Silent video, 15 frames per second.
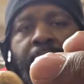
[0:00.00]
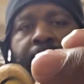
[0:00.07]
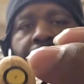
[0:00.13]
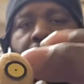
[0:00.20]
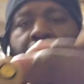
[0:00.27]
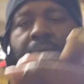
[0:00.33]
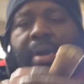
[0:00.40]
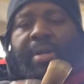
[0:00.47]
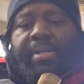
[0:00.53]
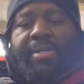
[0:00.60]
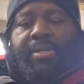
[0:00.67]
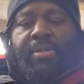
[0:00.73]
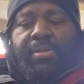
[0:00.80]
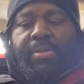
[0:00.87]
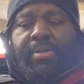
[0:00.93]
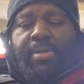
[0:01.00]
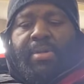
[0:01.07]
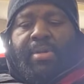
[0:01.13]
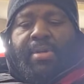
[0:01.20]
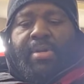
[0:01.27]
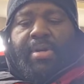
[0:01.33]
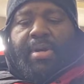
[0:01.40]
parts
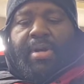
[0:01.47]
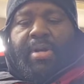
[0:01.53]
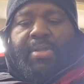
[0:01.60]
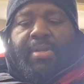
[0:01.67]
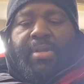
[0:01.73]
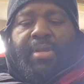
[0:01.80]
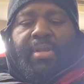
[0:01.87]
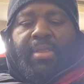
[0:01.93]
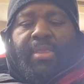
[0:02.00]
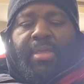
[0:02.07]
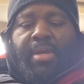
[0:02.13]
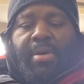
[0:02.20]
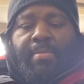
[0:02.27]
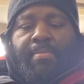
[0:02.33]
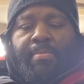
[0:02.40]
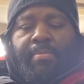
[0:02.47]
other than the thumb